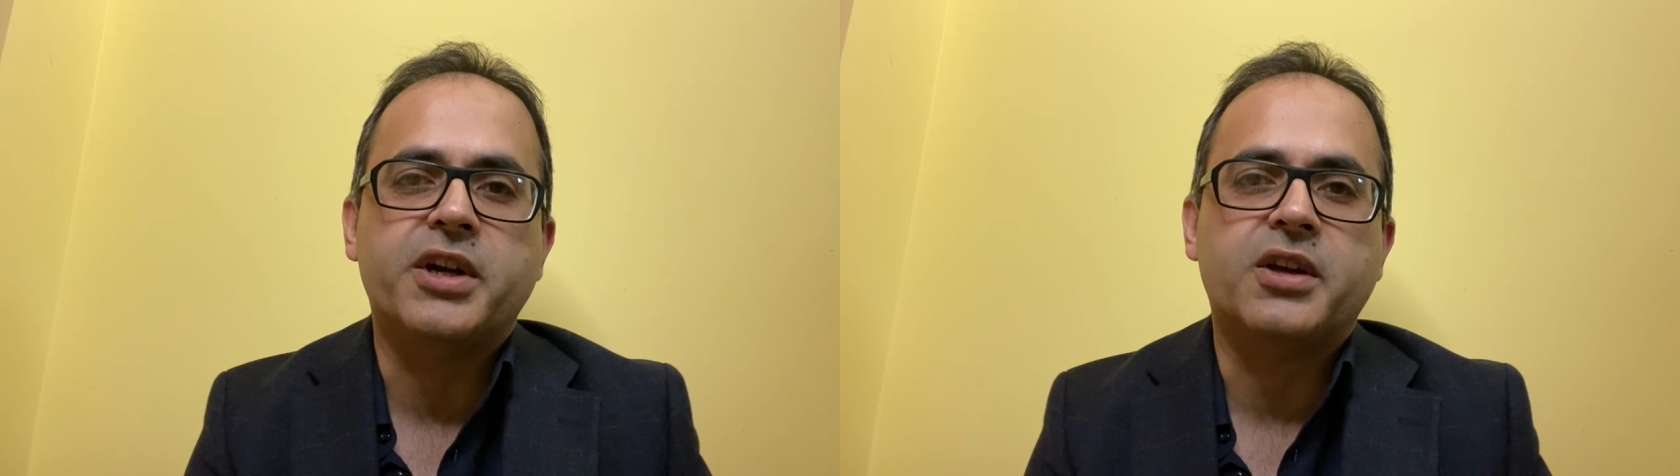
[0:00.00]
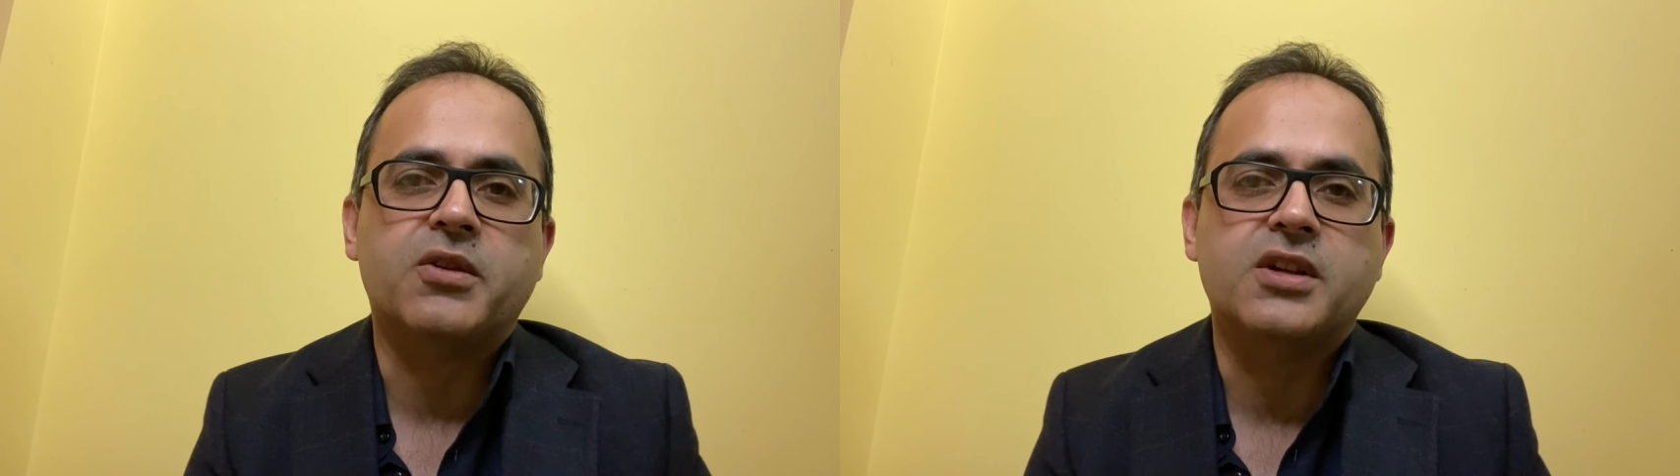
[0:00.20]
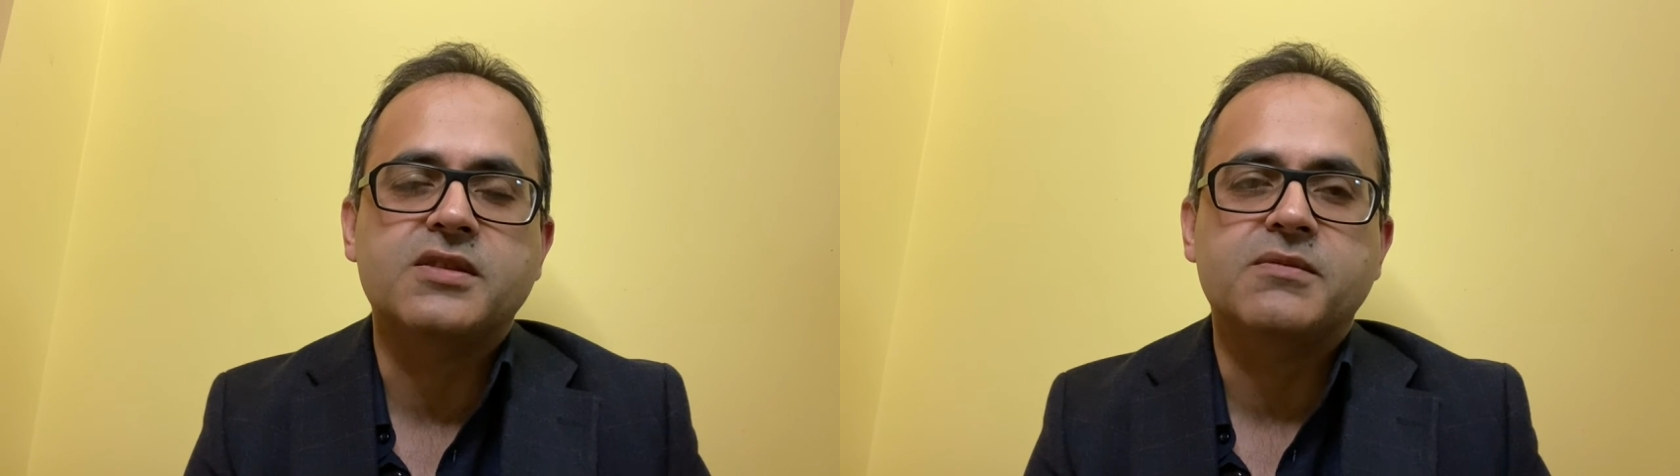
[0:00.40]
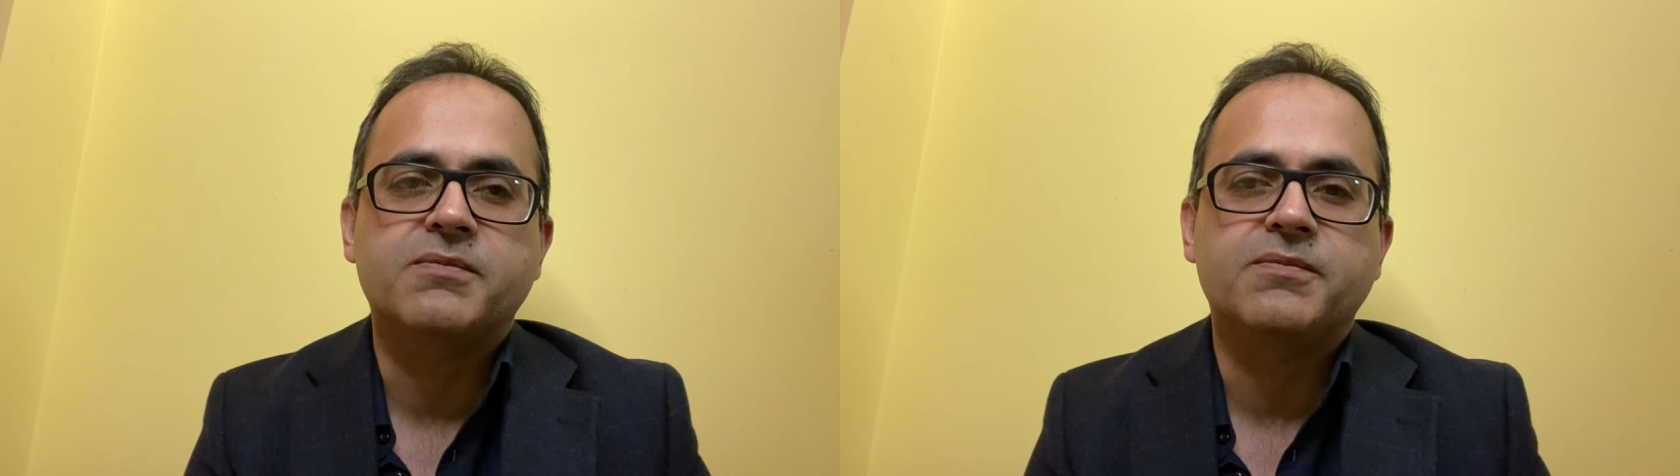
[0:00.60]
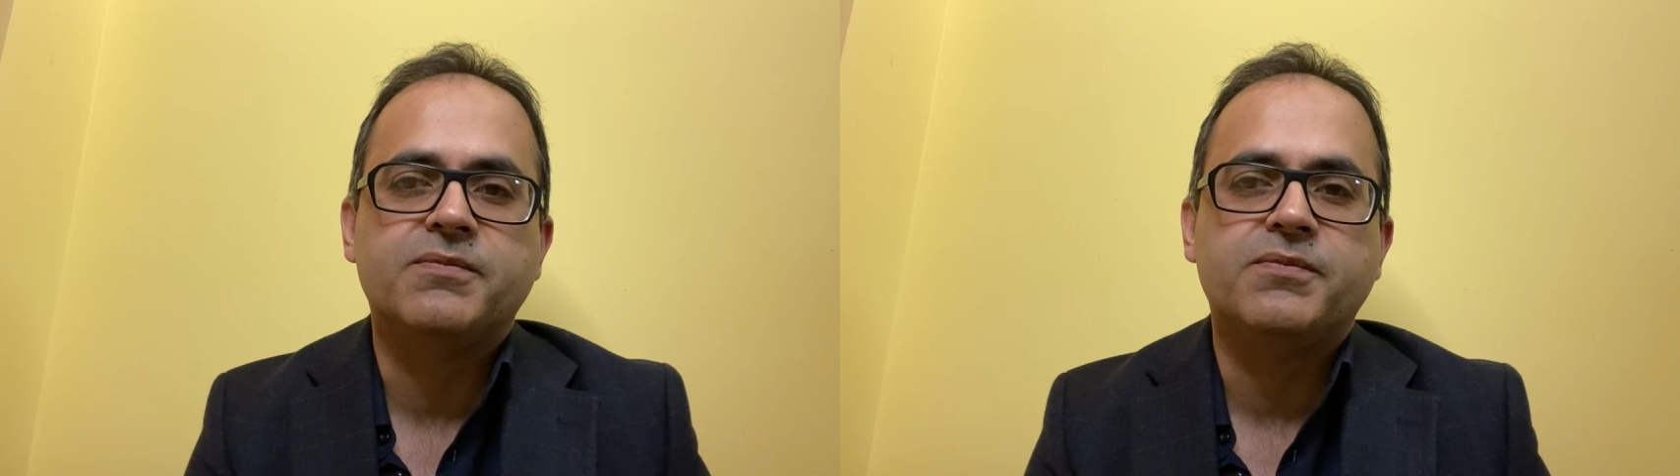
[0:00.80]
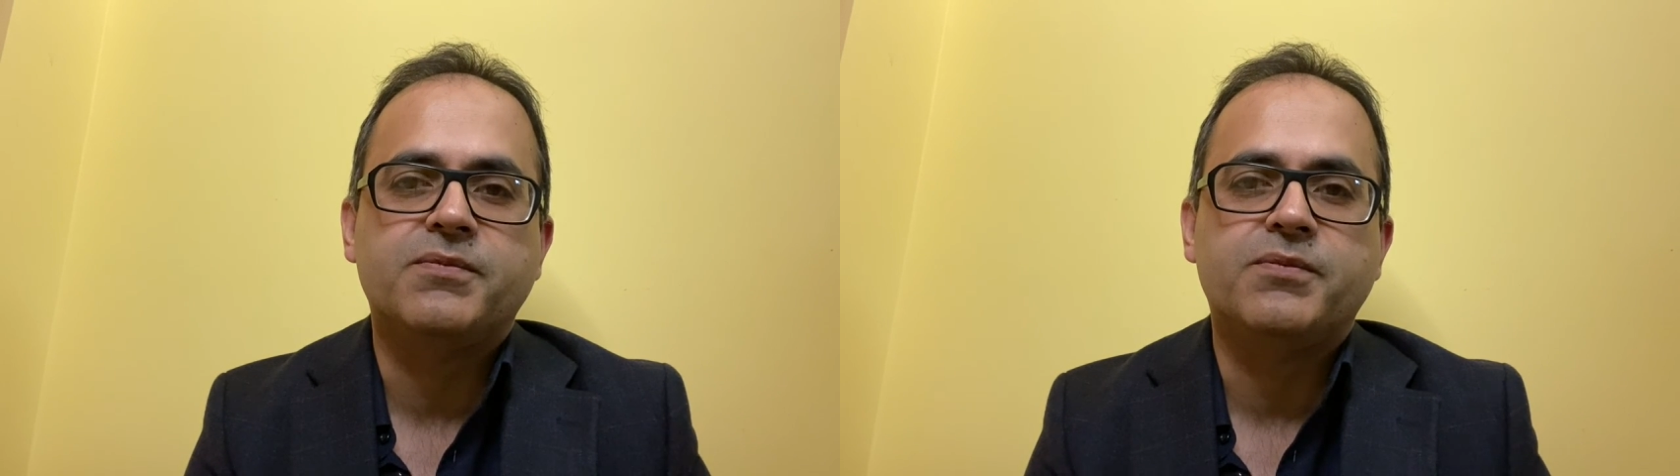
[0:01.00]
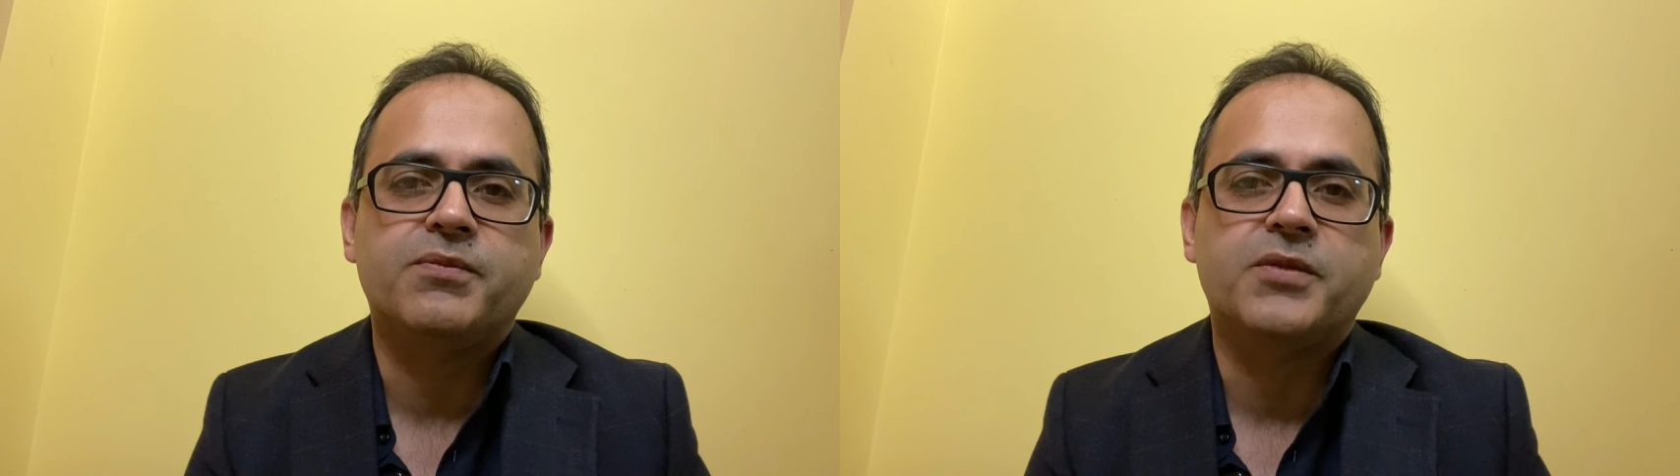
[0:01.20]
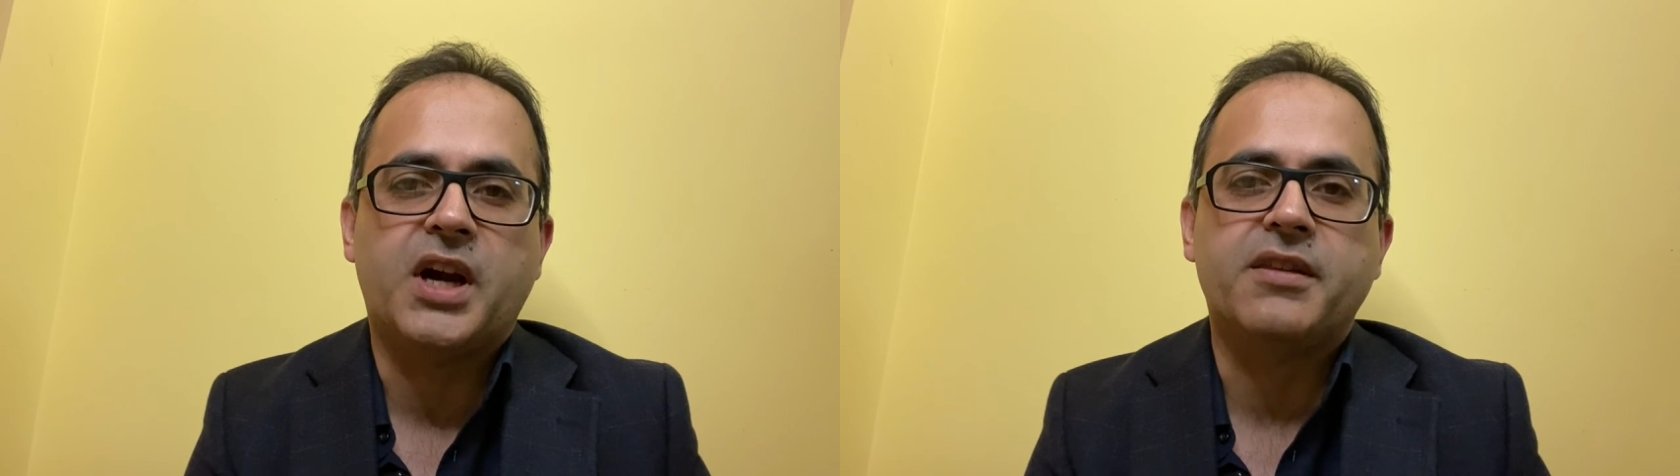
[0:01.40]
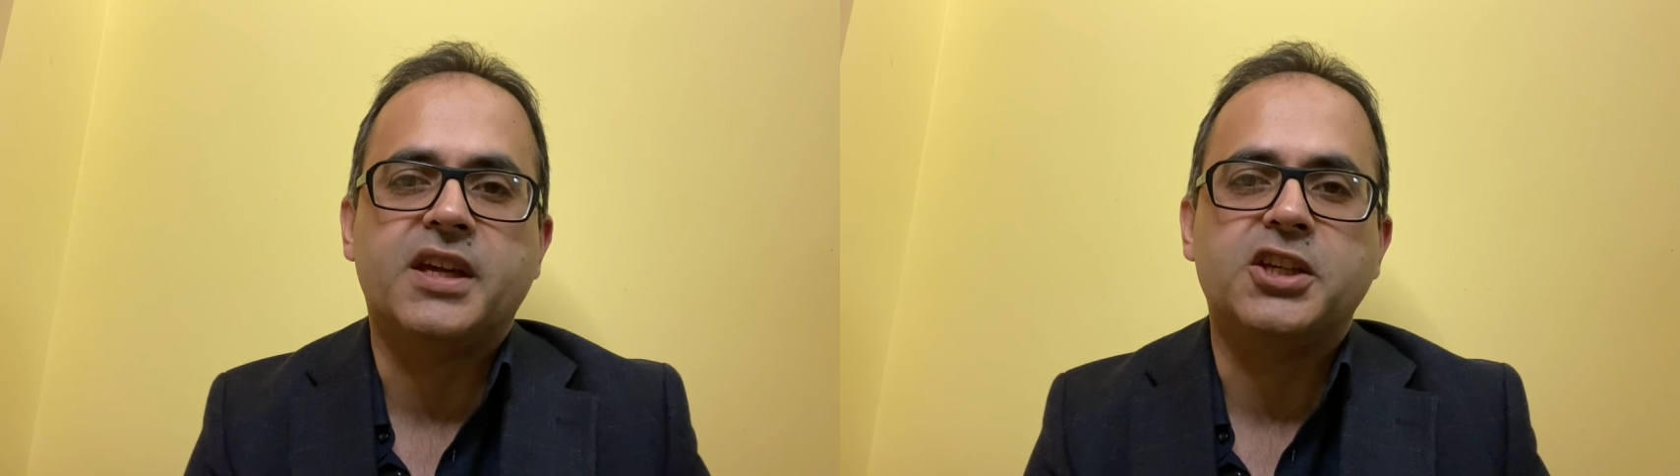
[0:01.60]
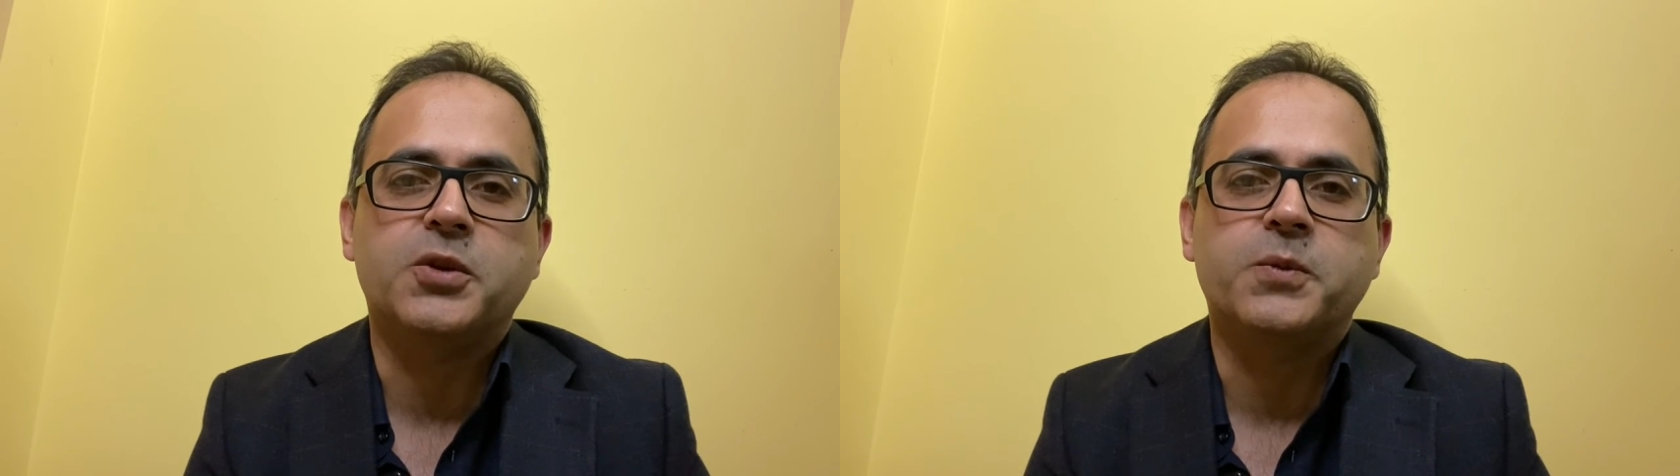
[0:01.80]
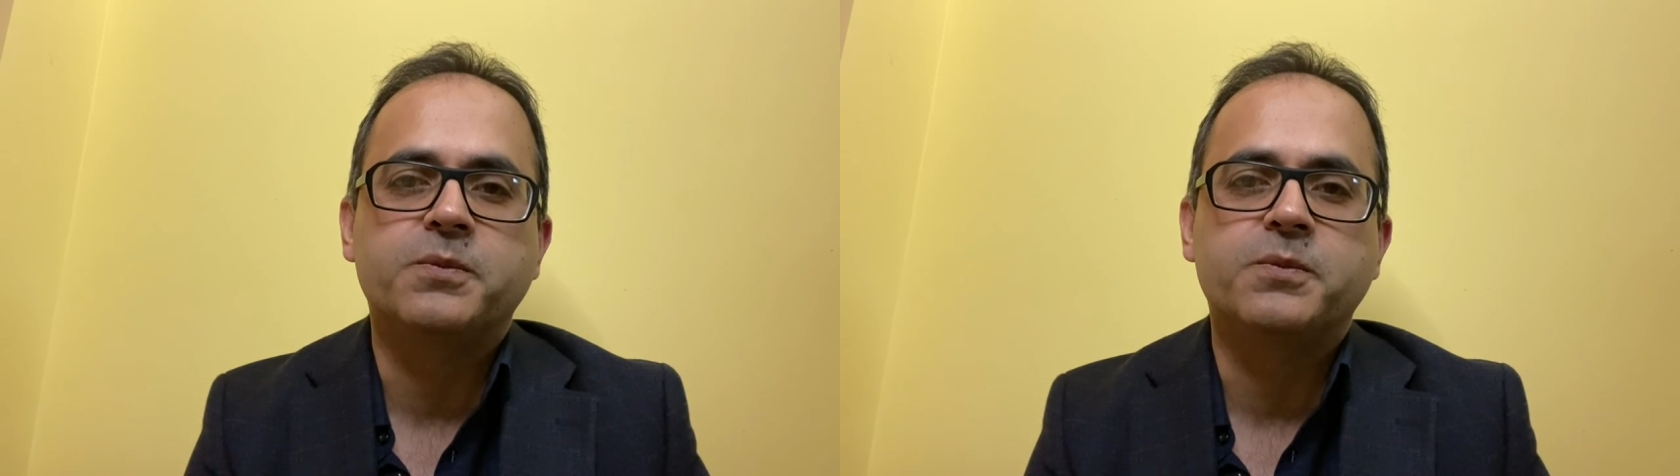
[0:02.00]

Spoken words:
across. I thank you.